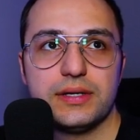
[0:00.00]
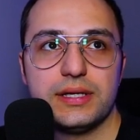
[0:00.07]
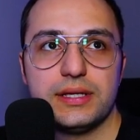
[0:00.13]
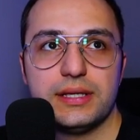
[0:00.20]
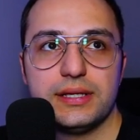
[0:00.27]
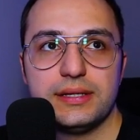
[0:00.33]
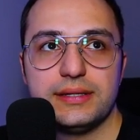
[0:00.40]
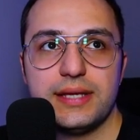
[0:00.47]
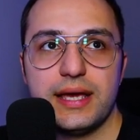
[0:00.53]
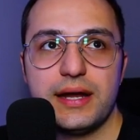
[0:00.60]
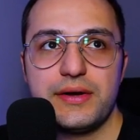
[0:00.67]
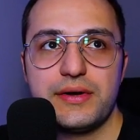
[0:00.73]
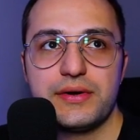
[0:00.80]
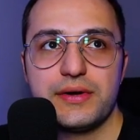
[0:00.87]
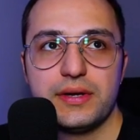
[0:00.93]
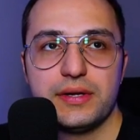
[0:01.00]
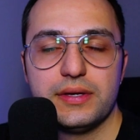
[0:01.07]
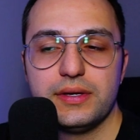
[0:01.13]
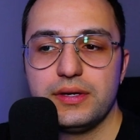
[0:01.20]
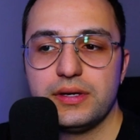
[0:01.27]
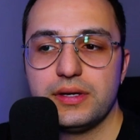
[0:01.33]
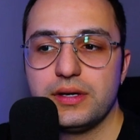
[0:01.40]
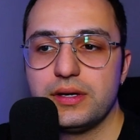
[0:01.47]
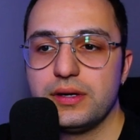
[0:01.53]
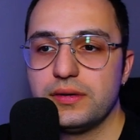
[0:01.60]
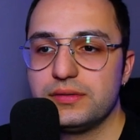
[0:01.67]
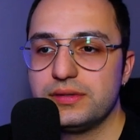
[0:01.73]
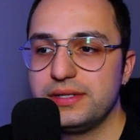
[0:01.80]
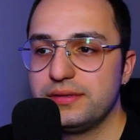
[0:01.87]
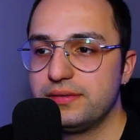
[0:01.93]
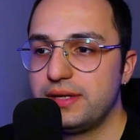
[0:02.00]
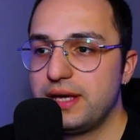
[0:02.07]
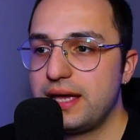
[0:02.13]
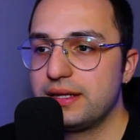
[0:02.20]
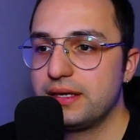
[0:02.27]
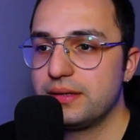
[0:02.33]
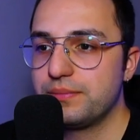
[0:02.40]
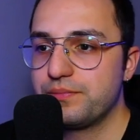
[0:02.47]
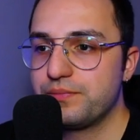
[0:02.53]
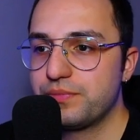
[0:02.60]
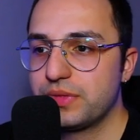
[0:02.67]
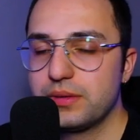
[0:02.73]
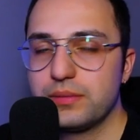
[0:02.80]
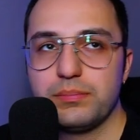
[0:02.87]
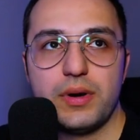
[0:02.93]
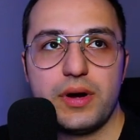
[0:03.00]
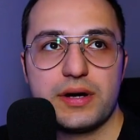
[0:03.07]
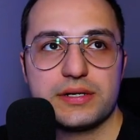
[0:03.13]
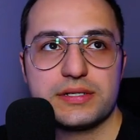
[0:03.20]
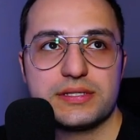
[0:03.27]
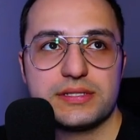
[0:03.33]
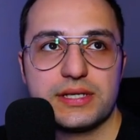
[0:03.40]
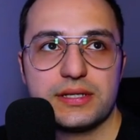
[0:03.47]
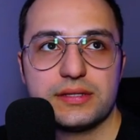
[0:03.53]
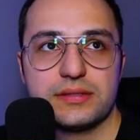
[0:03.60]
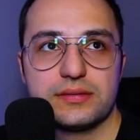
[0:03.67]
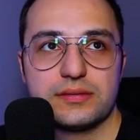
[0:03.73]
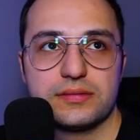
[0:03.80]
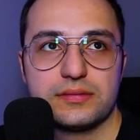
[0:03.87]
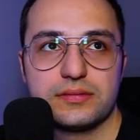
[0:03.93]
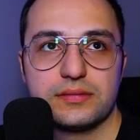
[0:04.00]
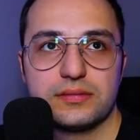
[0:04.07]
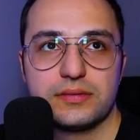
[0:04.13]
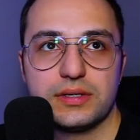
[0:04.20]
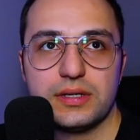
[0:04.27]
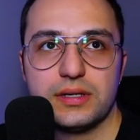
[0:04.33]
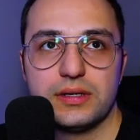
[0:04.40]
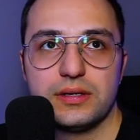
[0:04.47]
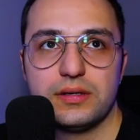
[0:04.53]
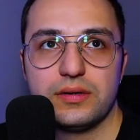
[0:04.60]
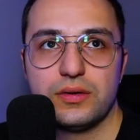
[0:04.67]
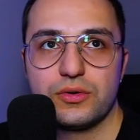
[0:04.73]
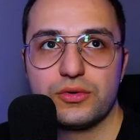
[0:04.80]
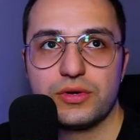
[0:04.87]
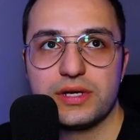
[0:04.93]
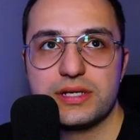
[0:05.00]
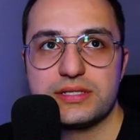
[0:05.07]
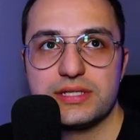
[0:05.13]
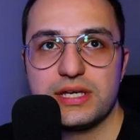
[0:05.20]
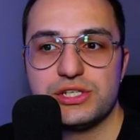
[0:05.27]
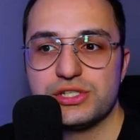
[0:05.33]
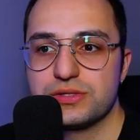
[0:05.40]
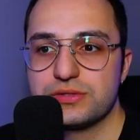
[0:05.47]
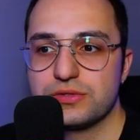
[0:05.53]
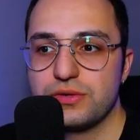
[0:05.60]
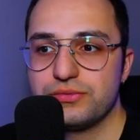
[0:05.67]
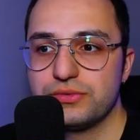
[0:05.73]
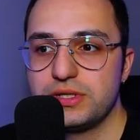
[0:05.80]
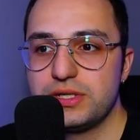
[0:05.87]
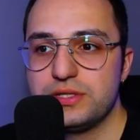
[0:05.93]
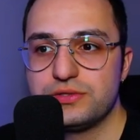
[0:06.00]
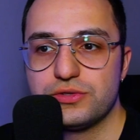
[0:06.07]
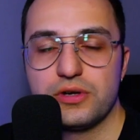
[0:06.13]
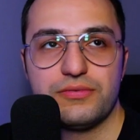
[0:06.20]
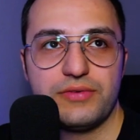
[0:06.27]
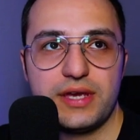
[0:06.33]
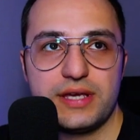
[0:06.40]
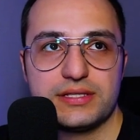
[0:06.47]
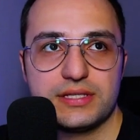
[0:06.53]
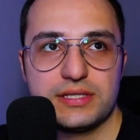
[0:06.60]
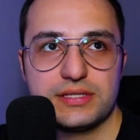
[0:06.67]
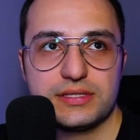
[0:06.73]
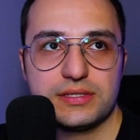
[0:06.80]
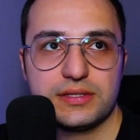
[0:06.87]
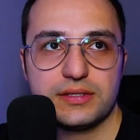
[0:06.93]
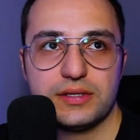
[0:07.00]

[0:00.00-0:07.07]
there, the kind of parts and organizations of the surfaces.